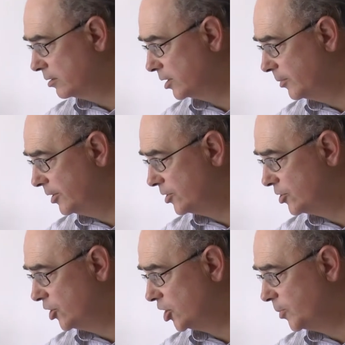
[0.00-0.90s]
Commit to
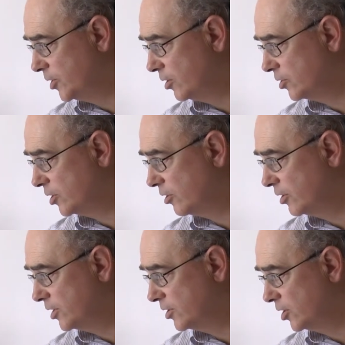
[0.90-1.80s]
church, but not to
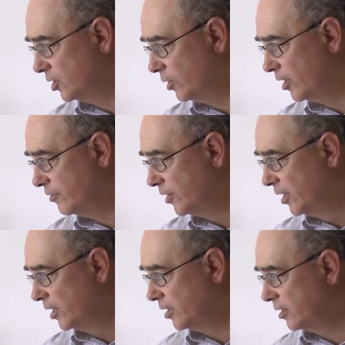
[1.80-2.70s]
Christ. That's a good way of
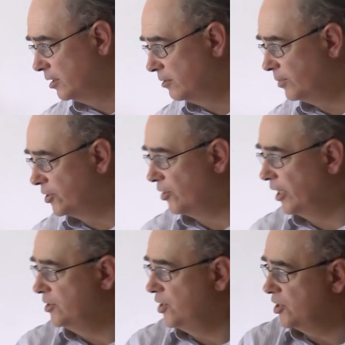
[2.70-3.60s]

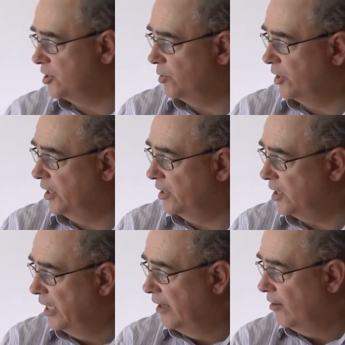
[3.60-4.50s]
betraying Jesus with a kiss.
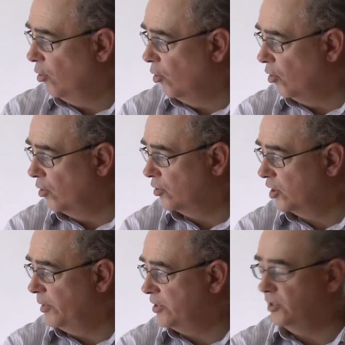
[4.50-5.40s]
Or
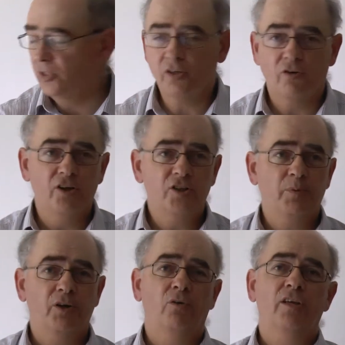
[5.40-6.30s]
committing to Christ,
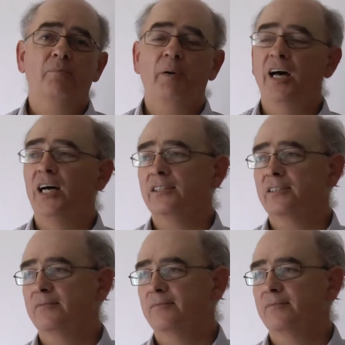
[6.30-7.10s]
but only in part.